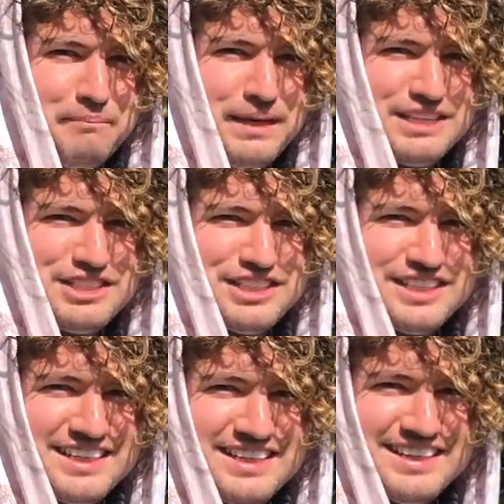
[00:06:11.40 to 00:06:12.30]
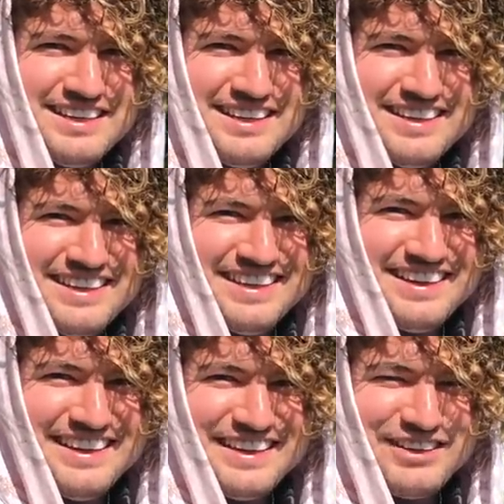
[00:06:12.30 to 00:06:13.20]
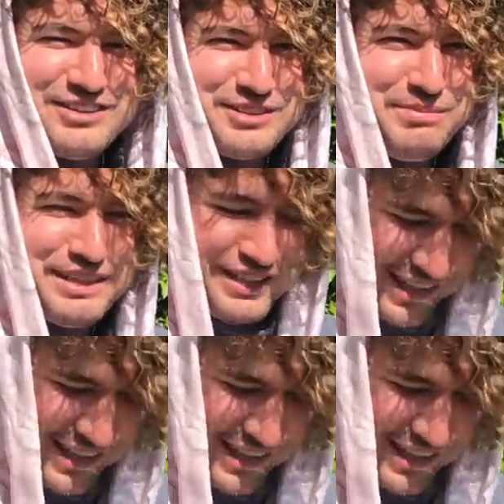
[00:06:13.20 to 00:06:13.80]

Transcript: Bitch. Calls us bitch a